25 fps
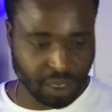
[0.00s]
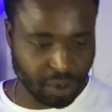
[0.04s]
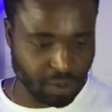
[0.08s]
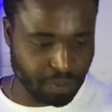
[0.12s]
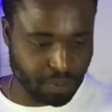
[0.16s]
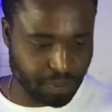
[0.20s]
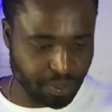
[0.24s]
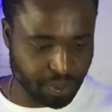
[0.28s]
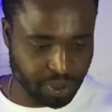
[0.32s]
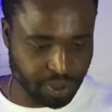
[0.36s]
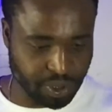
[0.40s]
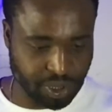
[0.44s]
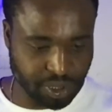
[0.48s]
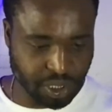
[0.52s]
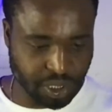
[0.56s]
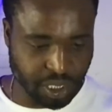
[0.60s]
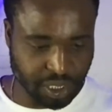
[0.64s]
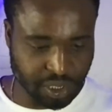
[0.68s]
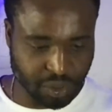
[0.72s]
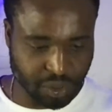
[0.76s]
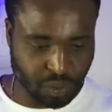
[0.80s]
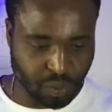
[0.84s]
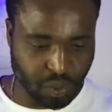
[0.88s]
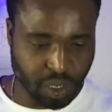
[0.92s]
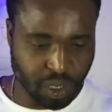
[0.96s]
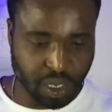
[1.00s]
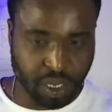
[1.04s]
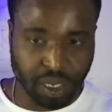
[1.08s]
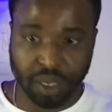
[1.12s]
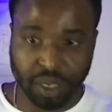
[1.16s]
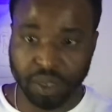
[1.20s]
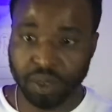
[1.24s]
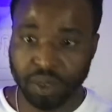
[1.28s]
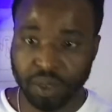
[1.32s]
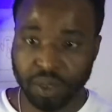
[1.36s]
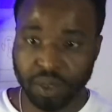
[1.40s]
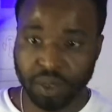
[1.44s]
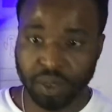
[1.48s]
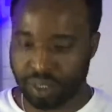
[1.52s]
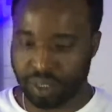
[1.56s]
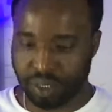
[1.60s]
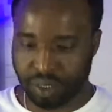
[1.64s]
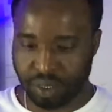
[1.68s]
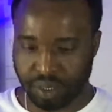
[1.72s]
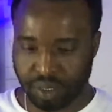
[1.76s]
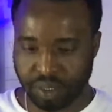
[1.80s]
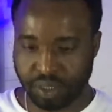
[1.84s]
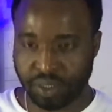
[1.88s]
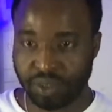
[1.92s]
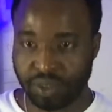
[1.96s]
I'll post it as well on
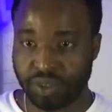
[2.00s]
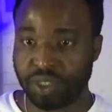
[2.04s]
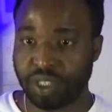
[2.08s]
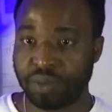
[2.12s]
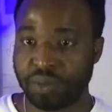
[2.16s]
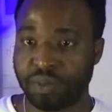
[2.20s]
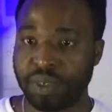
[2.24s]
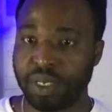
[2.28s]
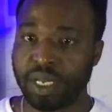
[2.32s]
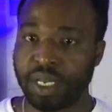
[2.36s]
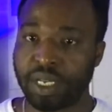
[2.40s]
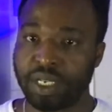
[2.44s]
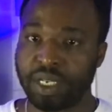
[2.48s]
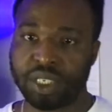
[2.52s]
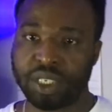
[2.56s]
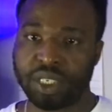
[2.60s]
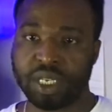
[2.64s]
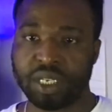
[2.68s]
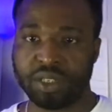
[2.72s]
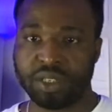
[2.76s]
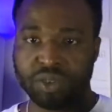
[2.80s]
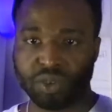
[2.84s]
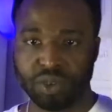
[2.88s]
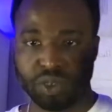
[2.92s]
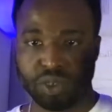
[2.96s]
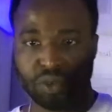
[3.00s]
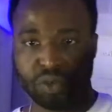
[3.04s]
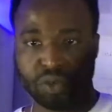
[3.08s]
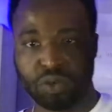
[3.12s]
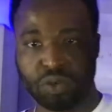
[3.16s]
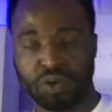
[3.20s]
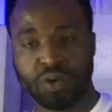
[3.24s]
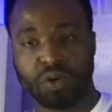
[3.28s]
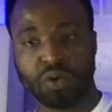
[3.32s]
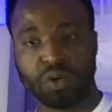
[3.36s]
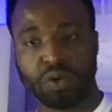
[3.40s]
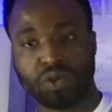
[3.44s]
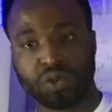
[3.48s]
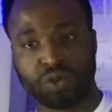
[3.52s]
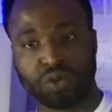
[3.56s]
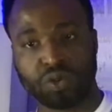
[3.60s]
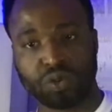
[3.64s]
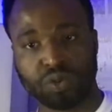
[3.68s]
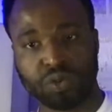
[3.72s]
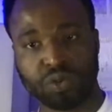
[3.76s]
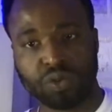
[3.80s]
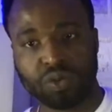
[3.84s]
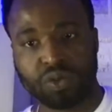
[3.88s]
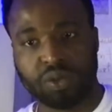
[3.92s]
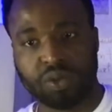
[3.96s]
the StreamYard chat. So it will go
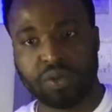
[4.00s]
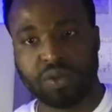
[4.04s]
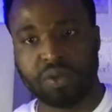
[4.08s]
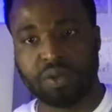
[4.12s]
to